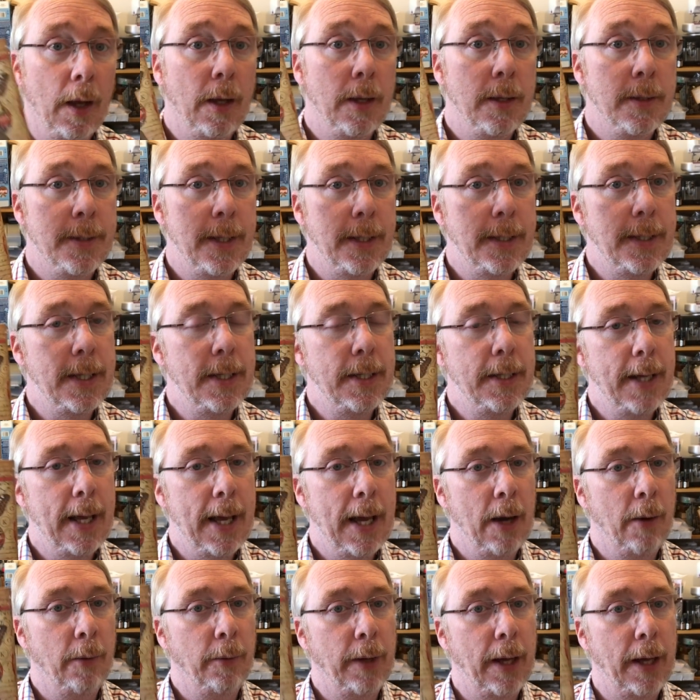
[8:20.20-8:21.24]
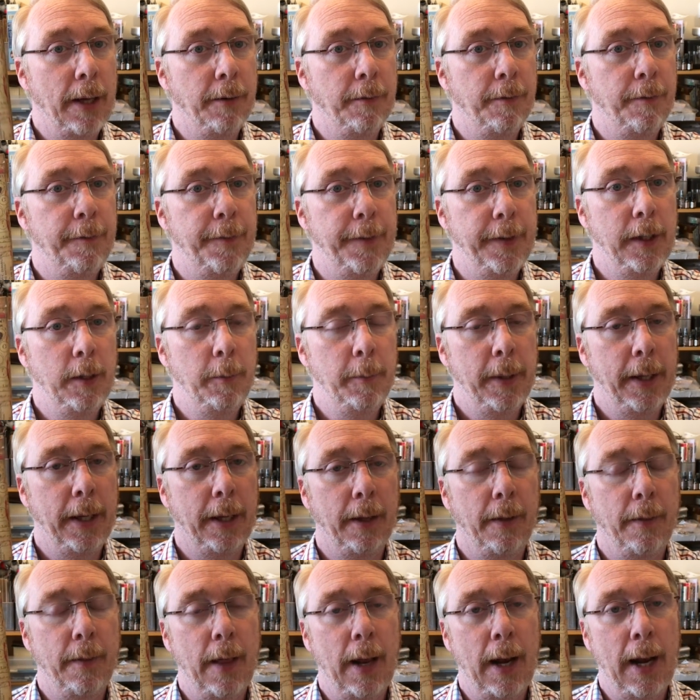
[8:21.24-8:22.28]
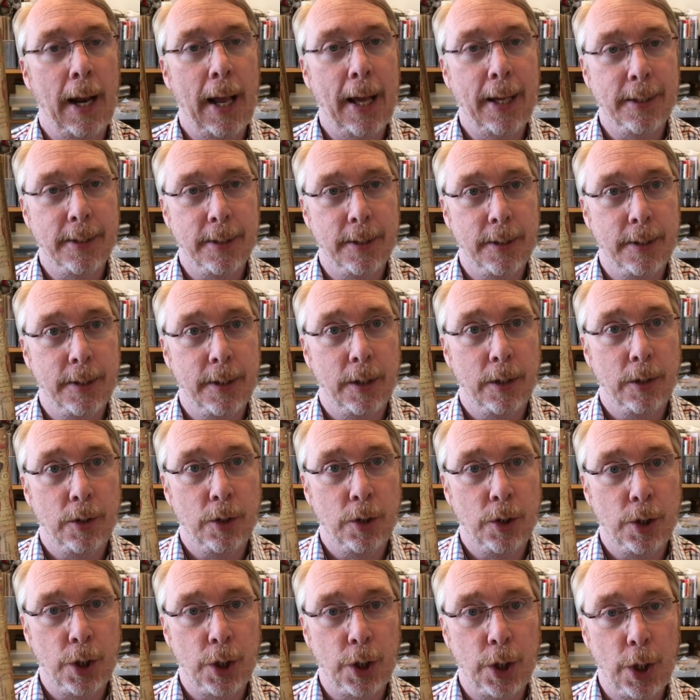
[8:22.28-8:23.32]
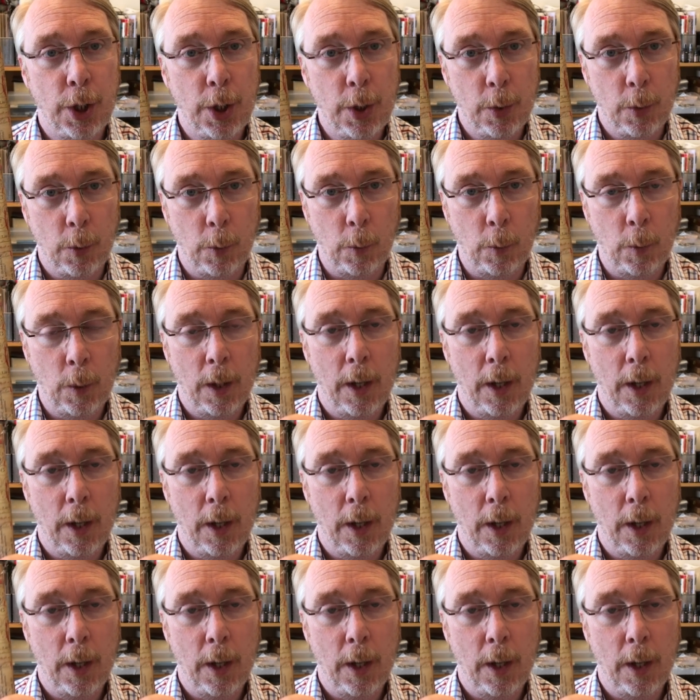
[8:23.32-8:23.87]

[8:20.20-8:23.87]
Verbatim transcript: sitting down and filming the last two